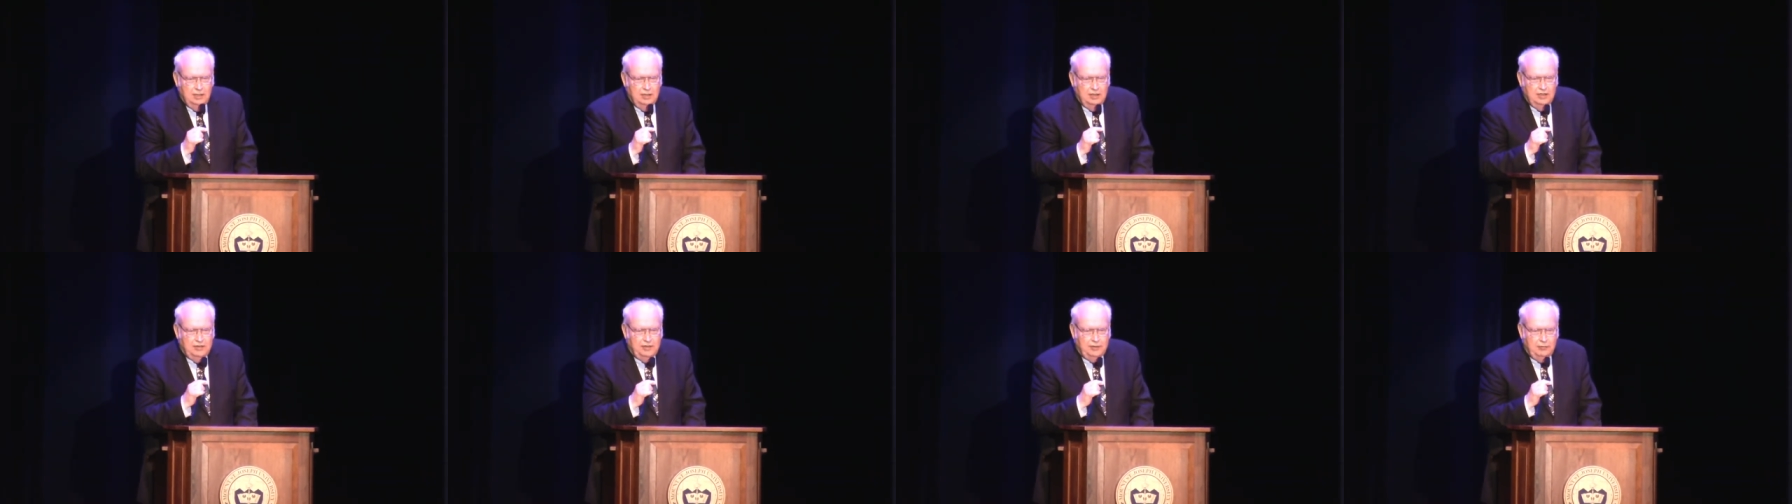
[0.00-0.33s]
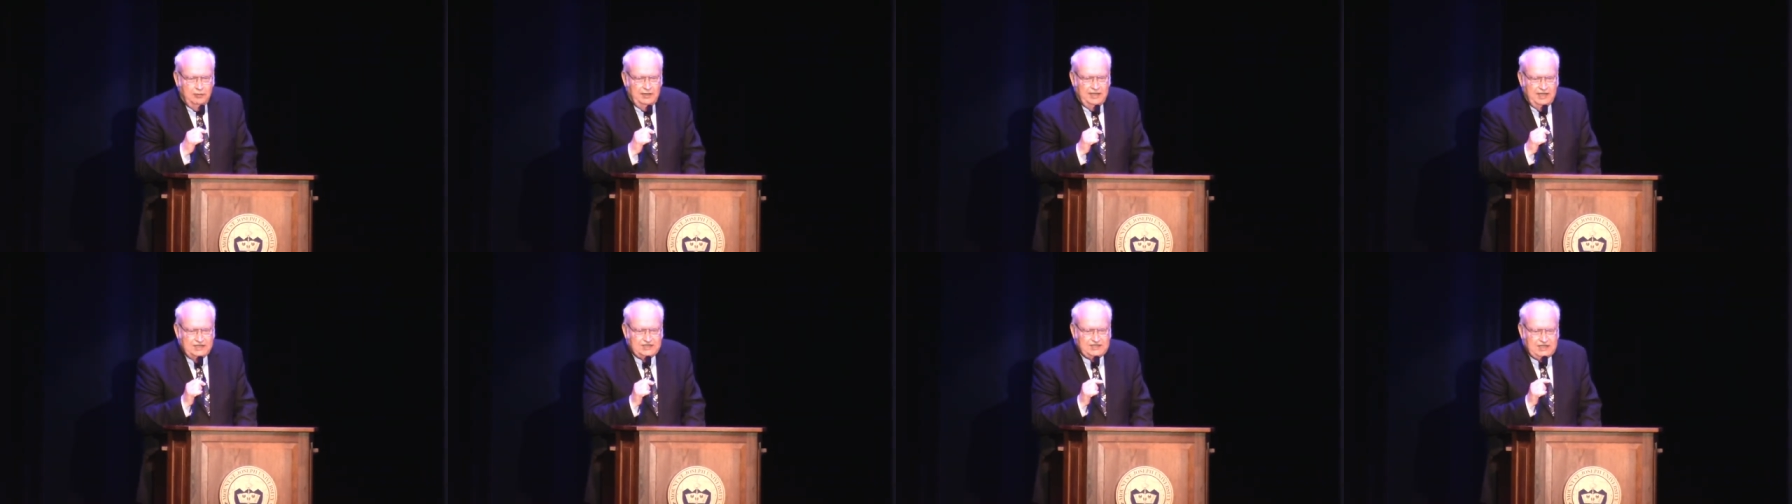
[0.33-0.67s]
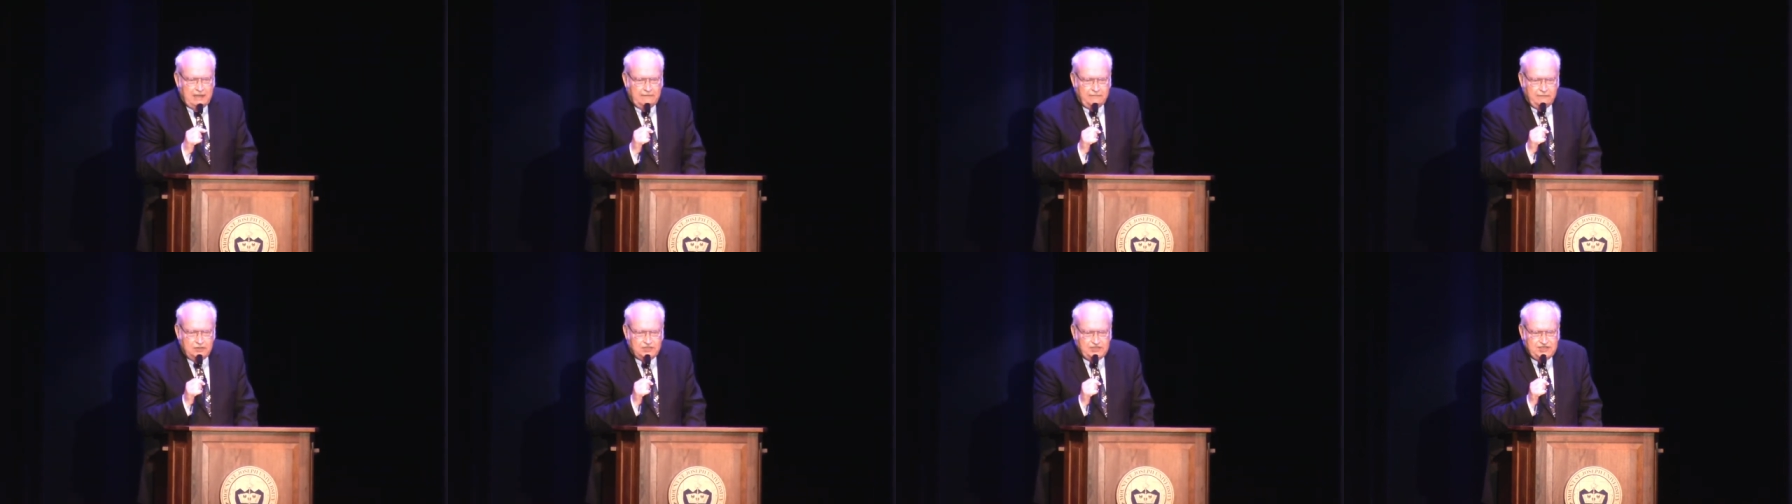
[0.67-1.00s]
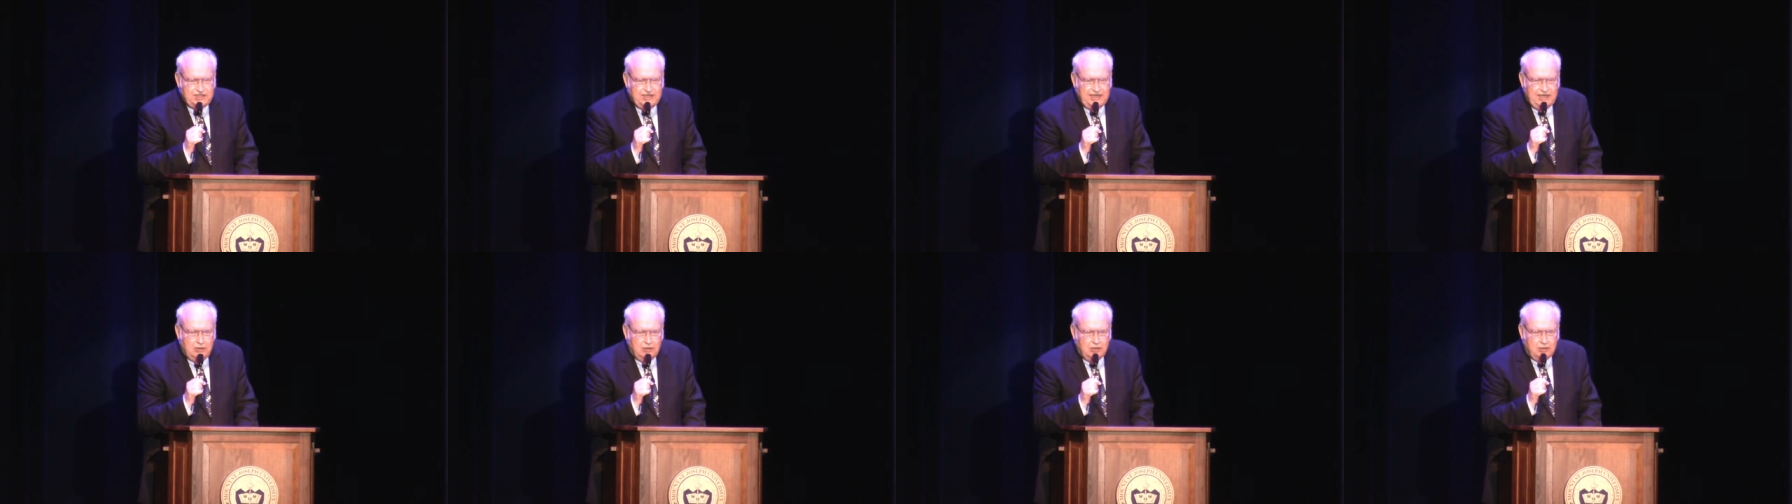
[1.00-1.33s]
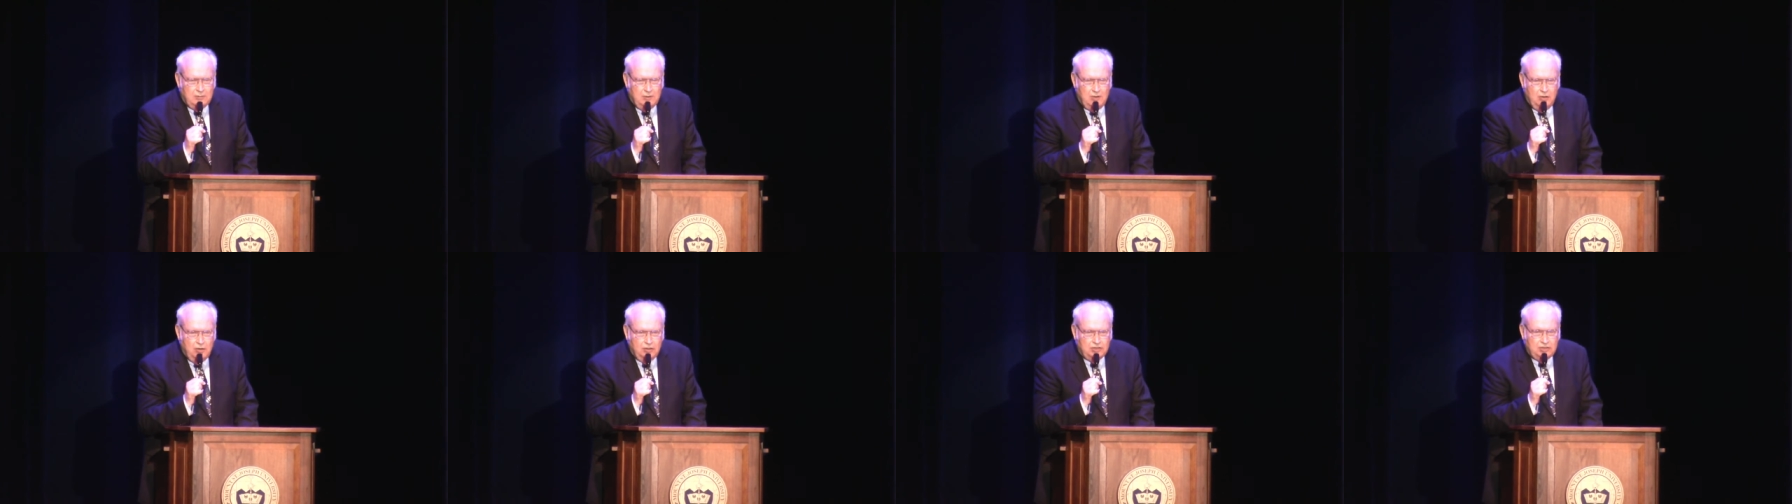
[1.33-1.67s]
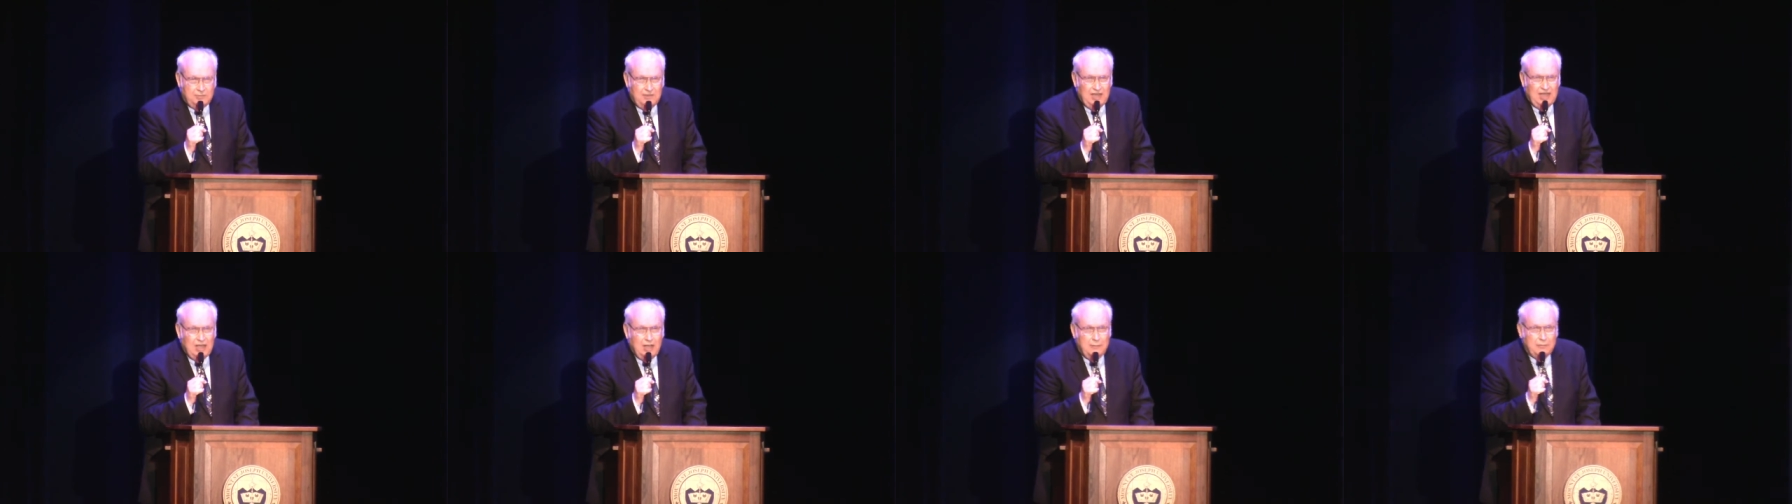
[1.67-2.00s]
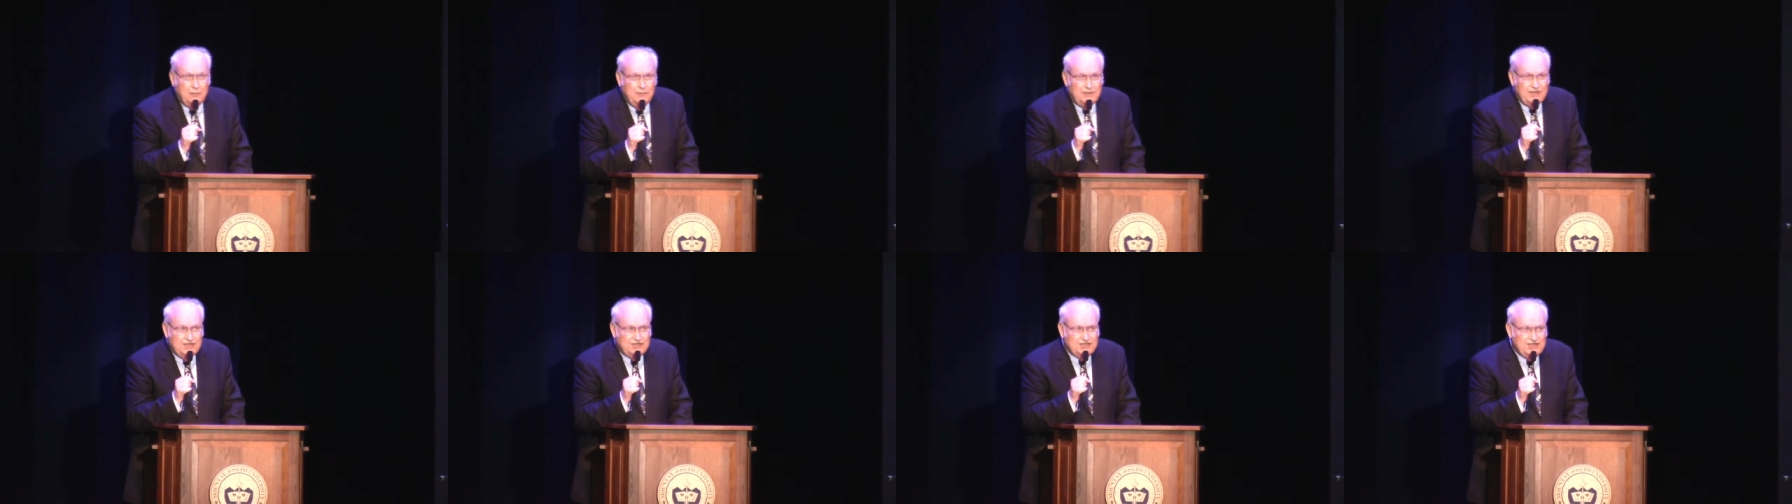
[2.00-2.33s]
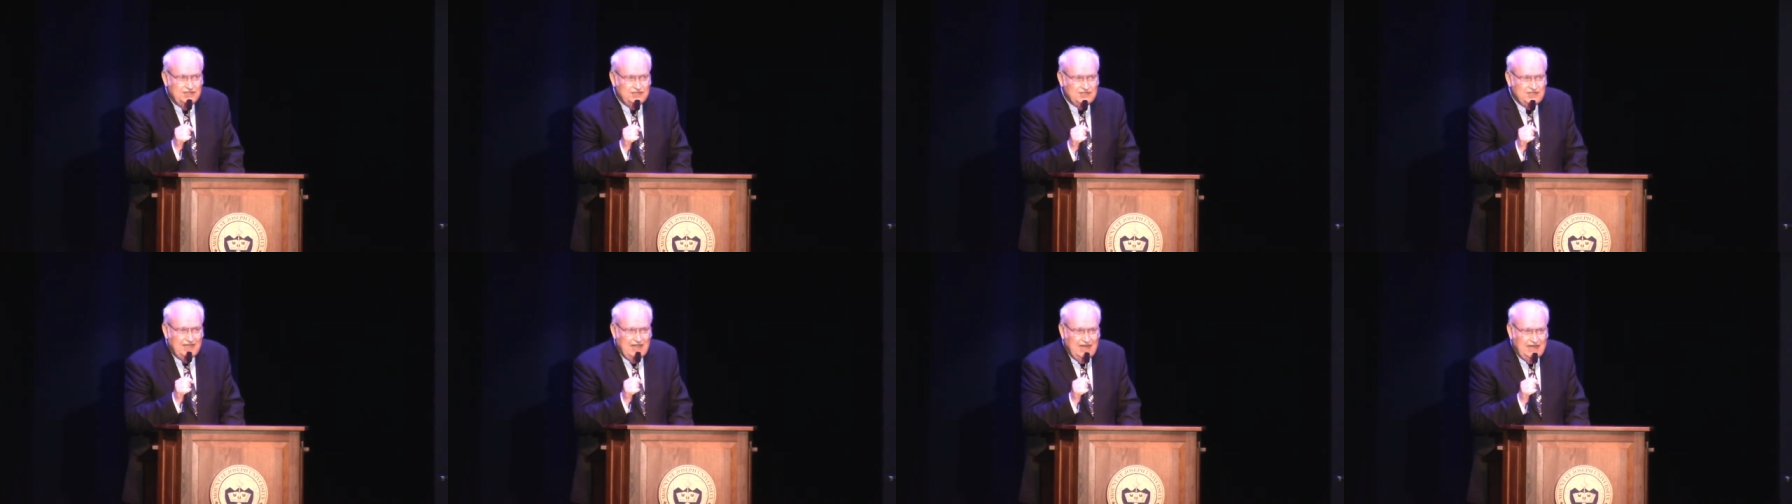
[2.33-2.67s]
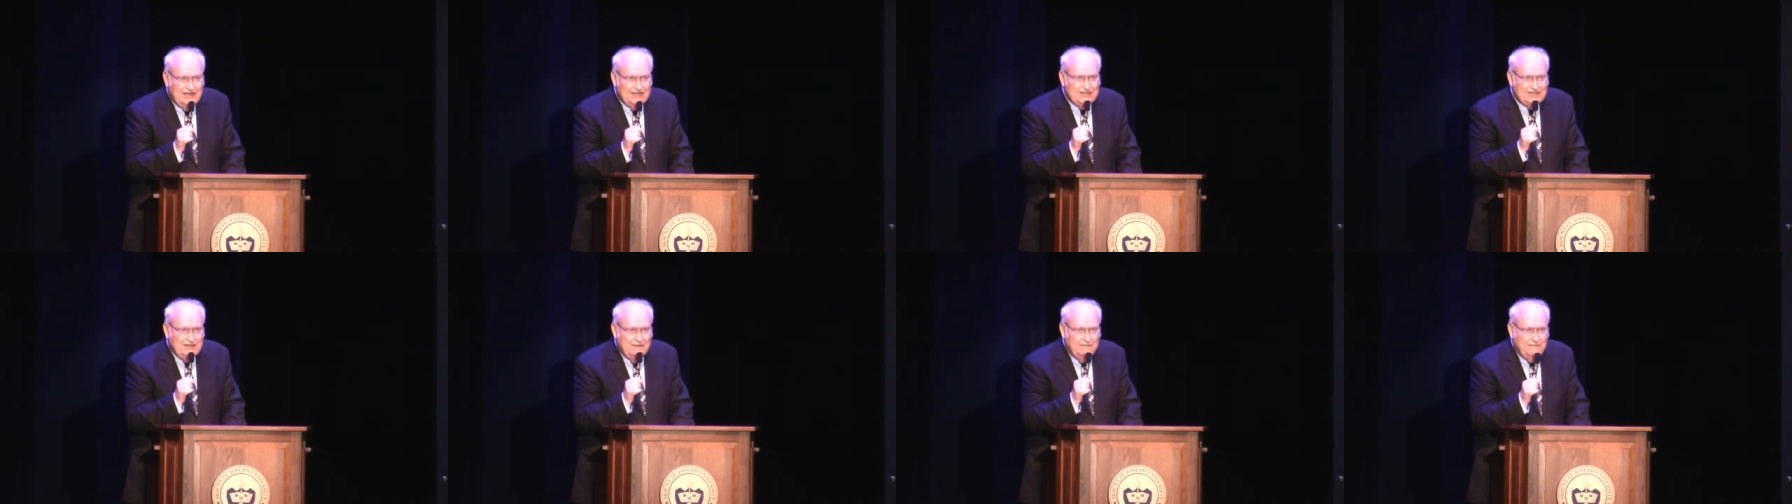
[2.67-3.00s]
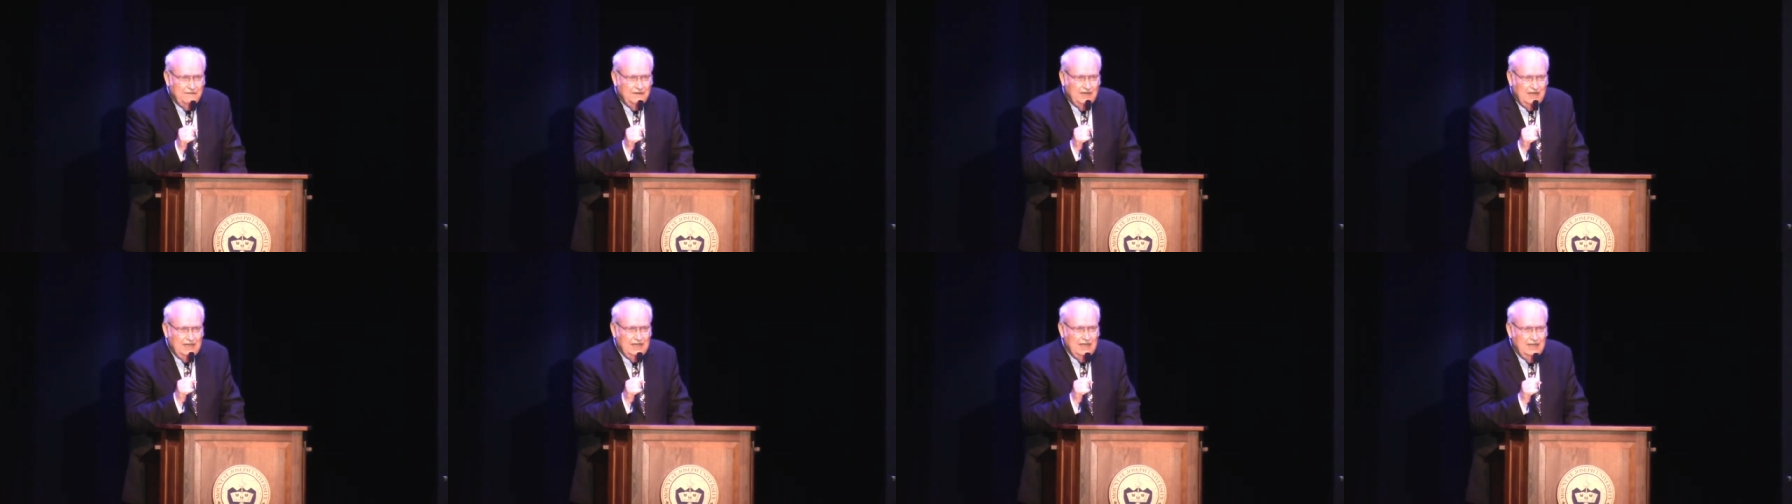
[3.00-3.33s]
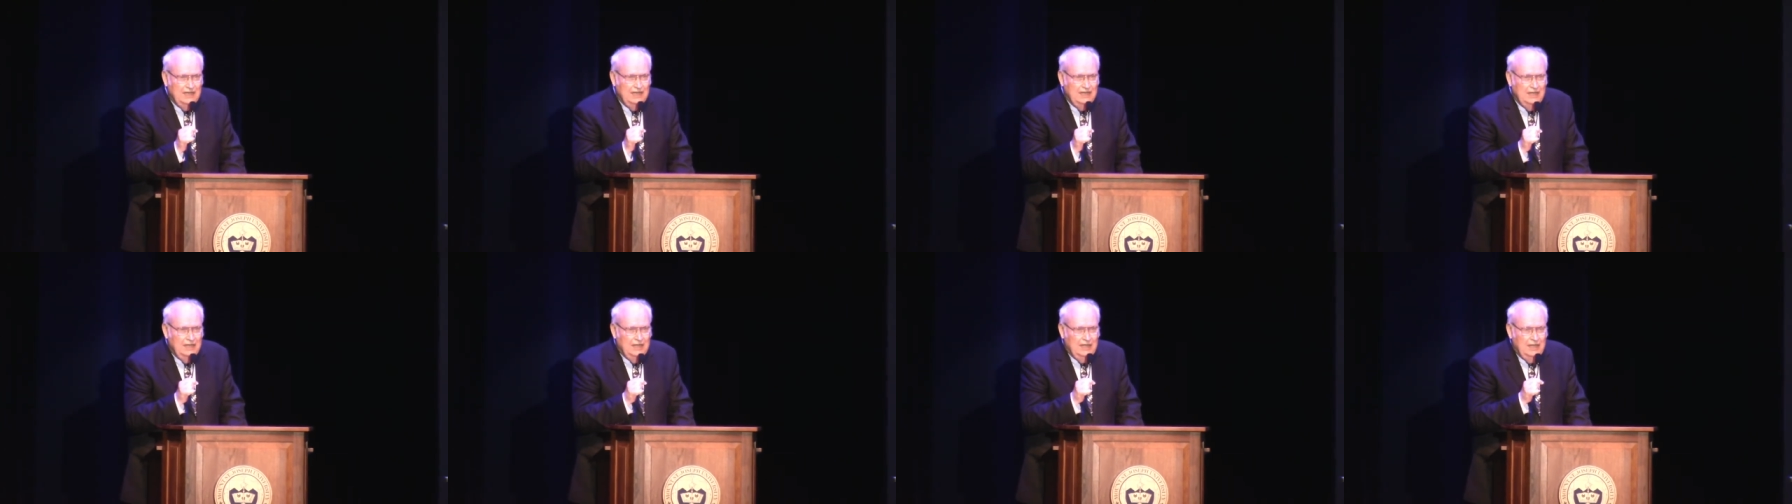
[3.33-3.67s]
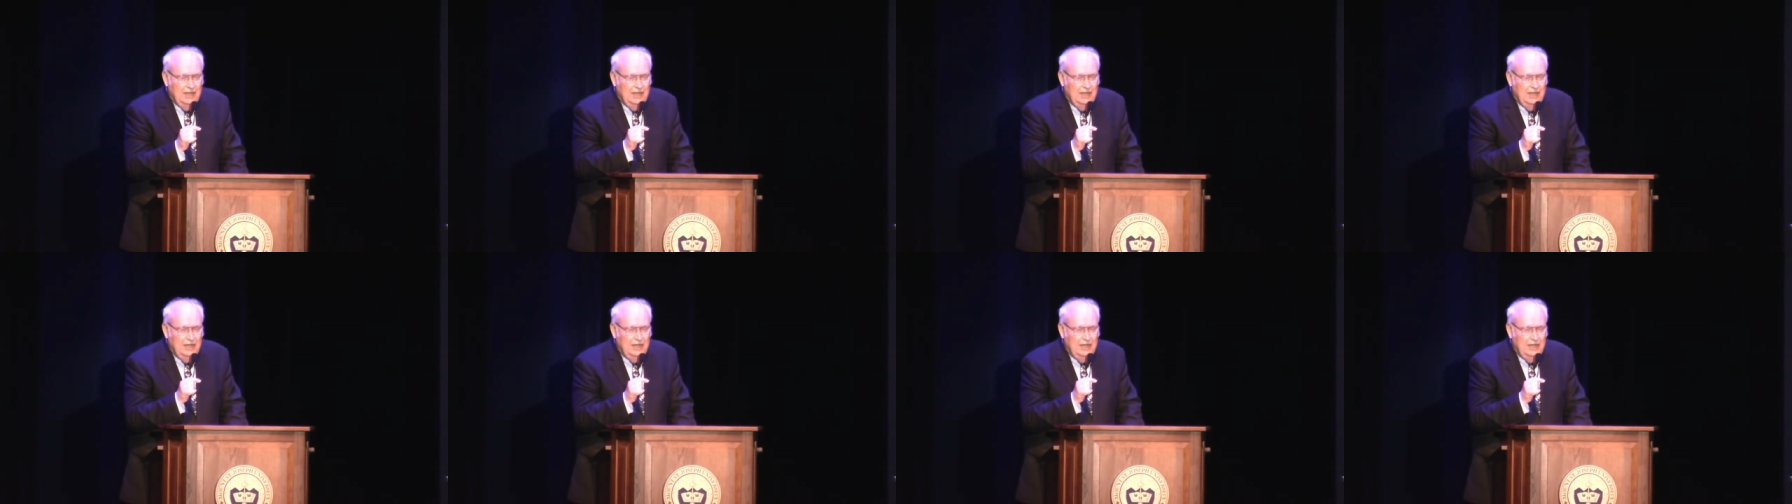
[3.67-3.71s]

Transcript: Uh, through his efforts, he hooked me up with the Cincinnati Symphony,